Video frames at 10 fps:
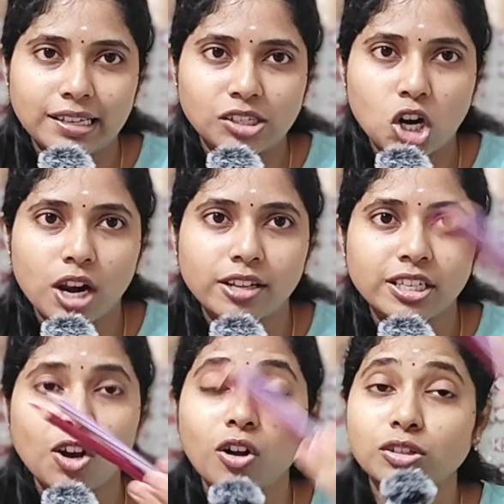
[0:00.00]

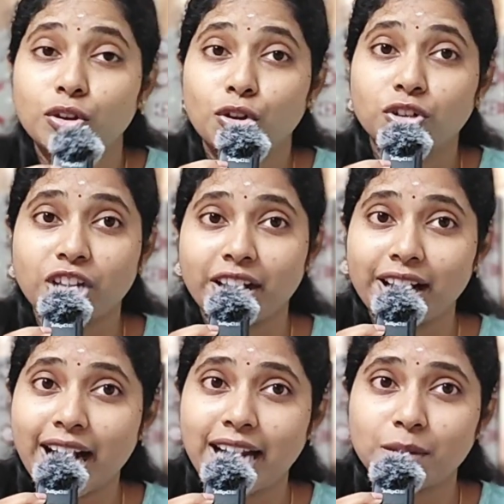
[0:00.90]
histology also in your general
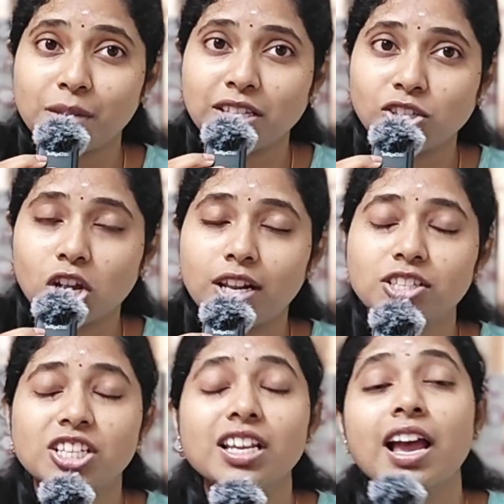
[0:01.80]
anatomy
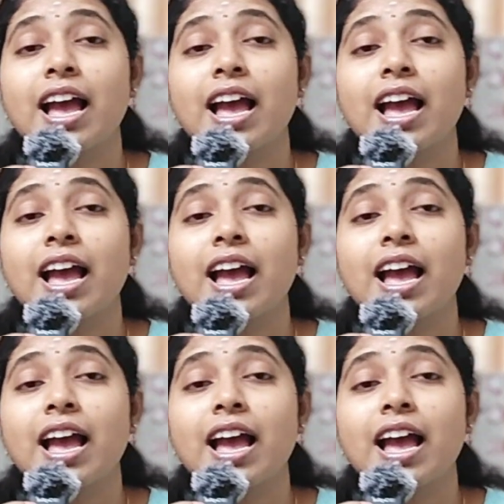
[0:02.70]
histology